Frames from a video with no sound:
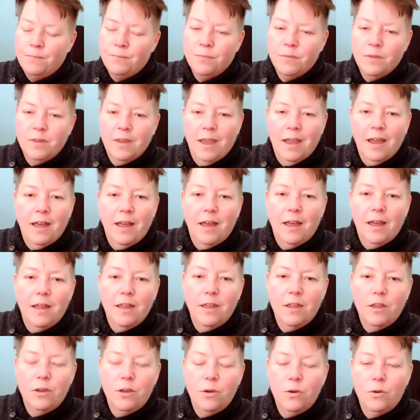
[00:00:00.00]
yeah,
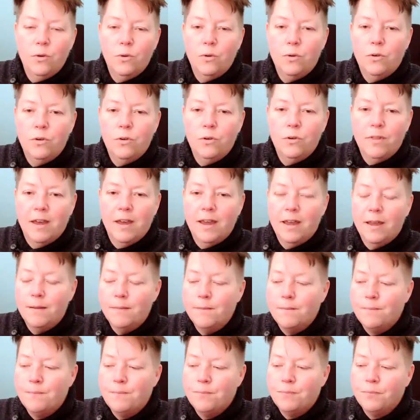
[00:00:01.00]
you do that,
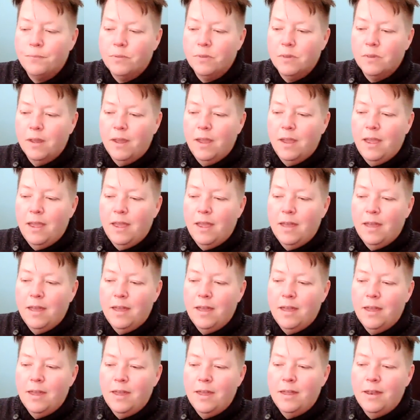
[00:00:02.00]

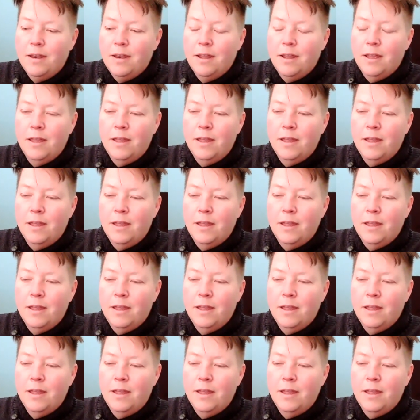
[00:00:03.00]
and